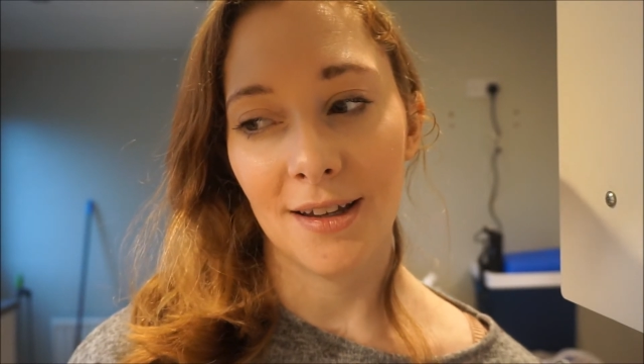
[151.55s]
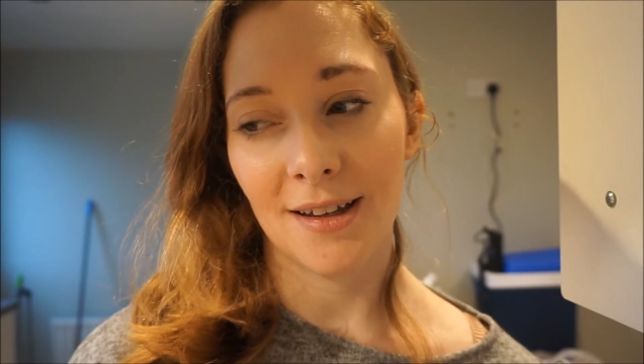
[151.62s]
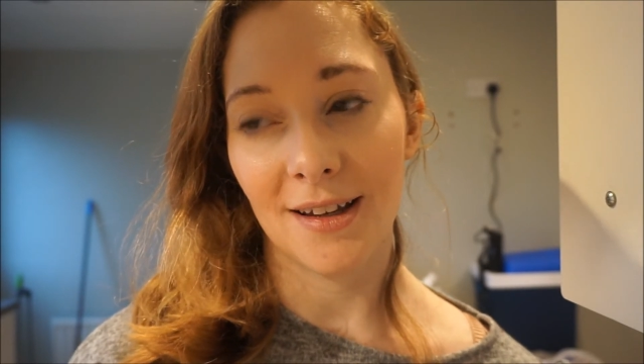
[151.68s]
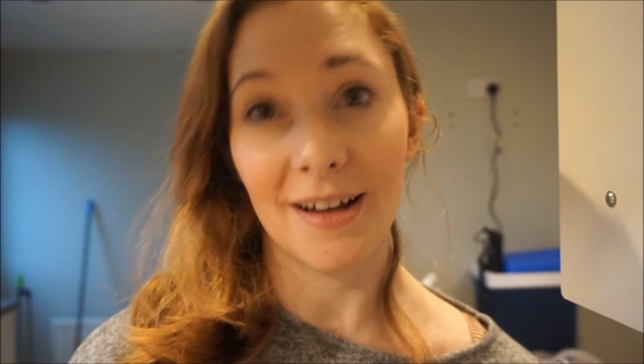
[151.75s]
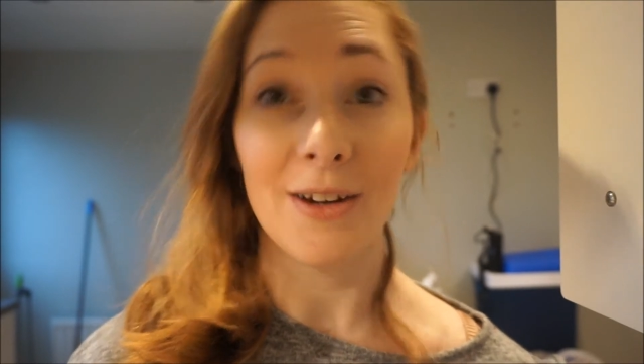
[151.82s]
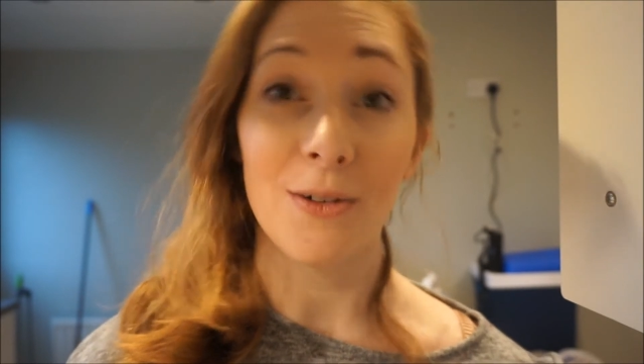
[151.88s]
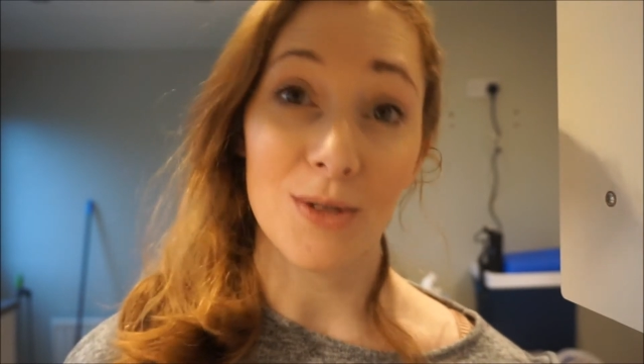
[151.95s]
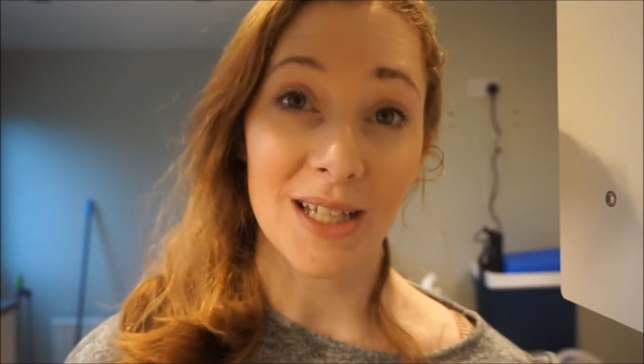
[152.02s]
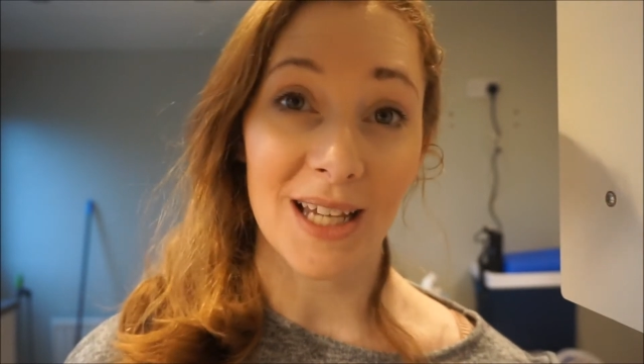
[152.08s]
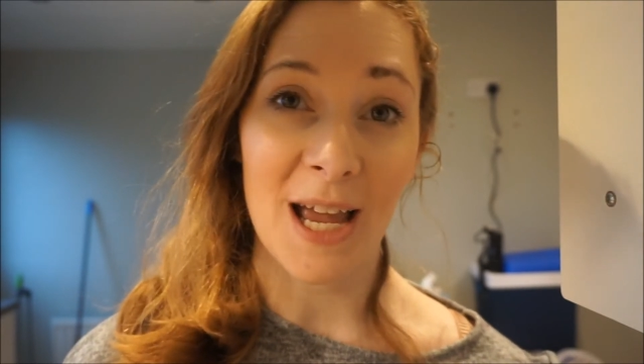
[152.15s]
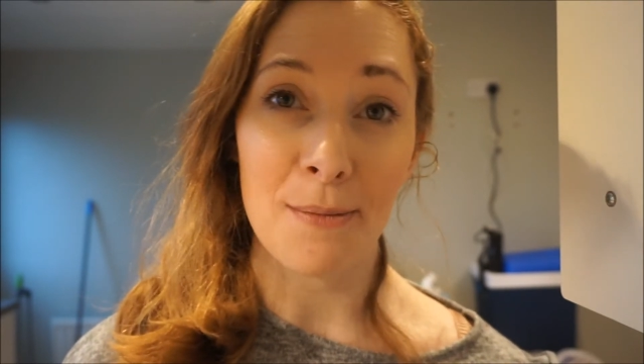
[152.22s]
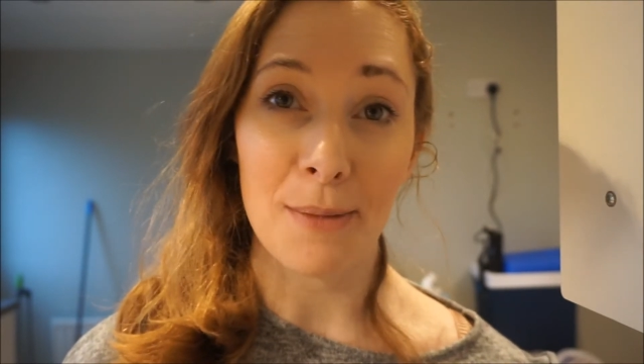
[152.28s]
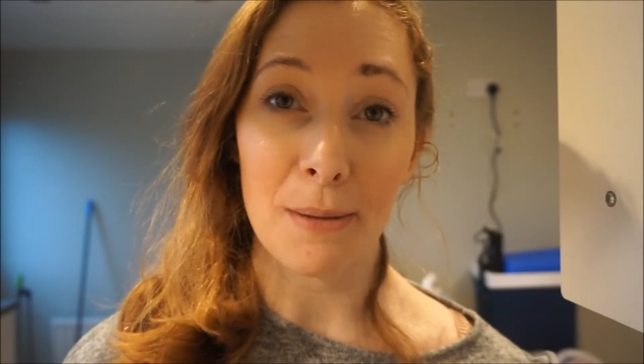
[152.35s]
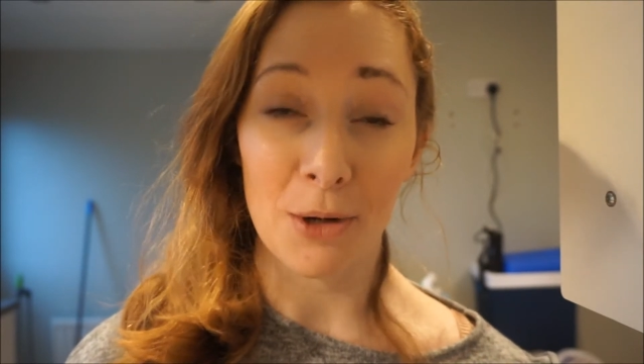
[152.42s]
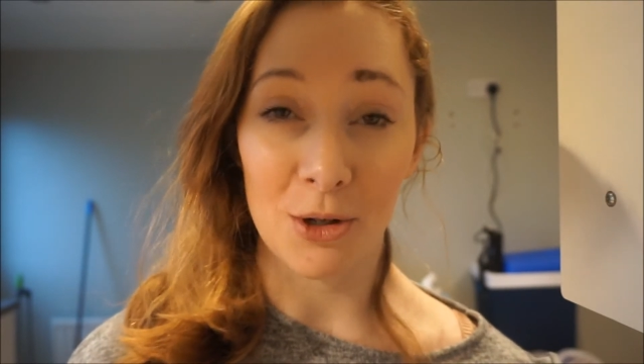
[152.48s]
And obviously it
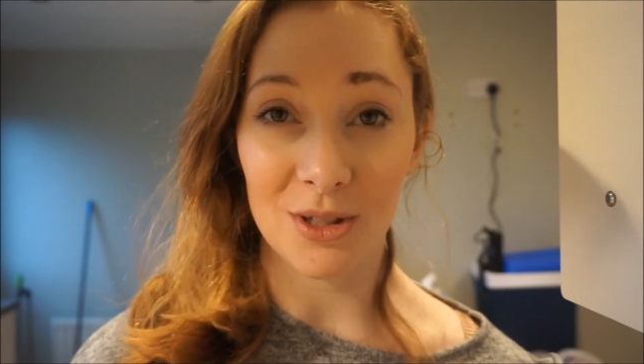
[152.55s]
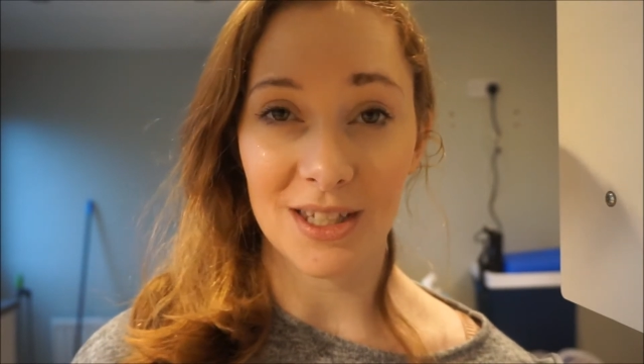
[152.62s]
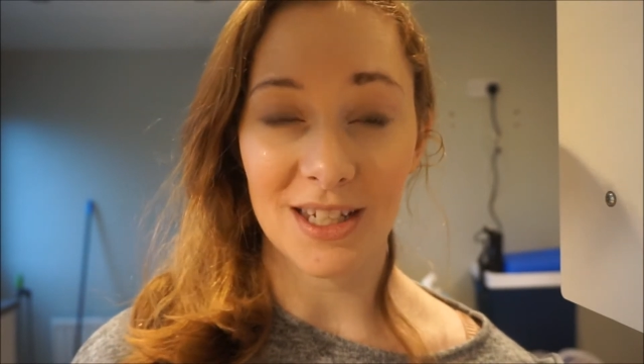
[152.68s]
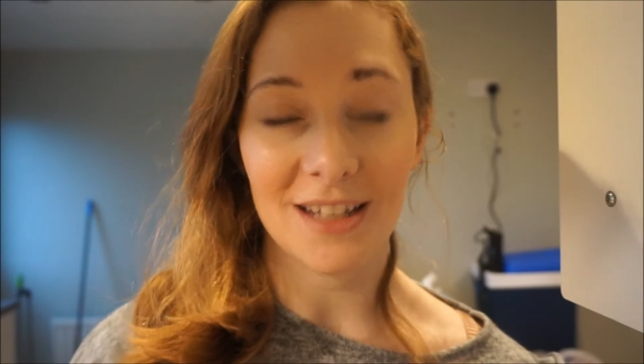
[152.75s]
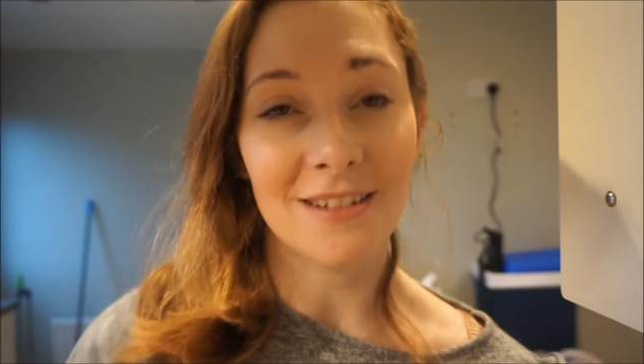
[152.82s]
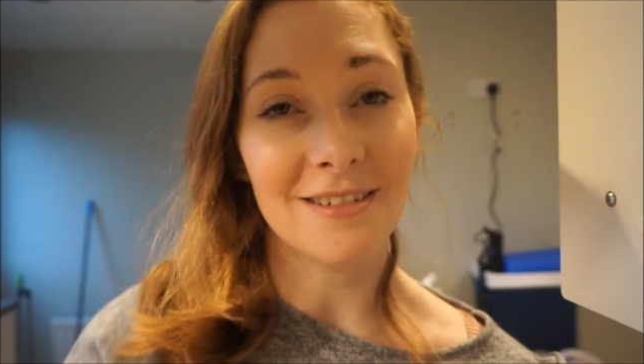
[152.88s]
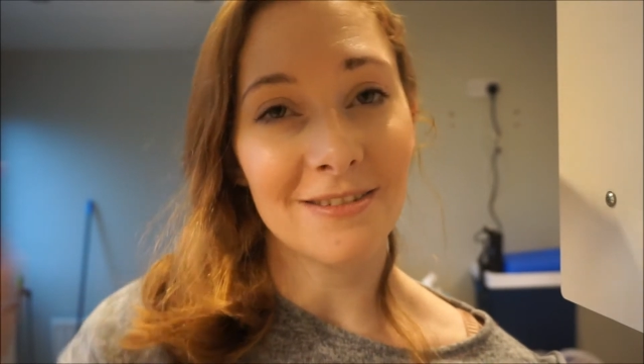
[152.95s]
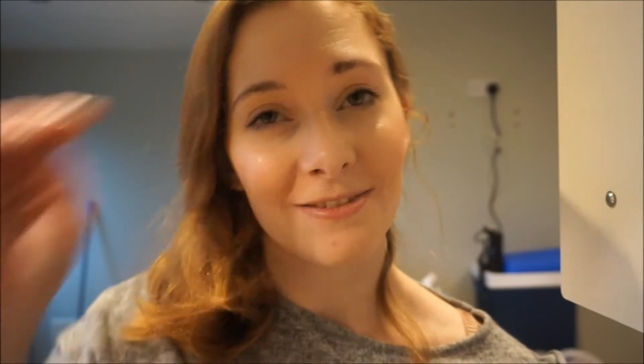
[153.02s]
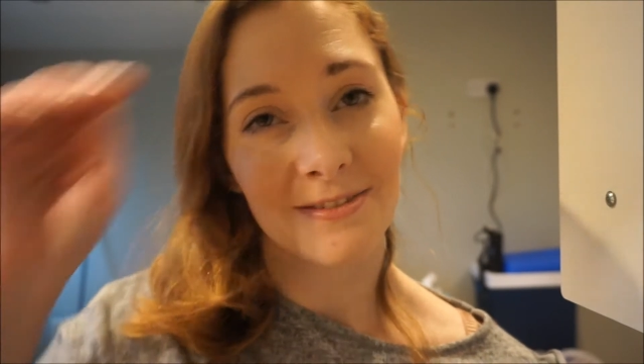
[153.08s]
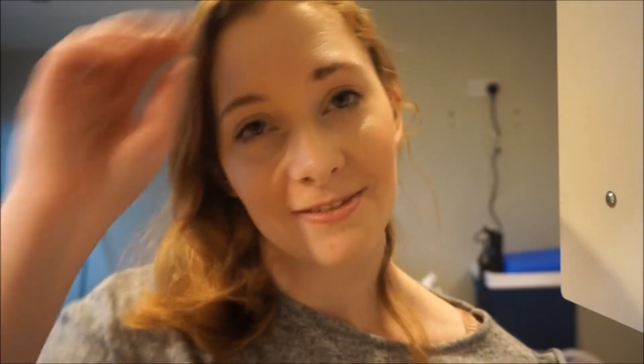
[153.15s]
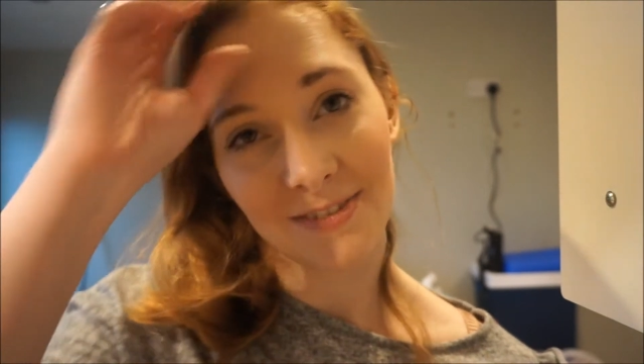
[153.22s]
came back positive,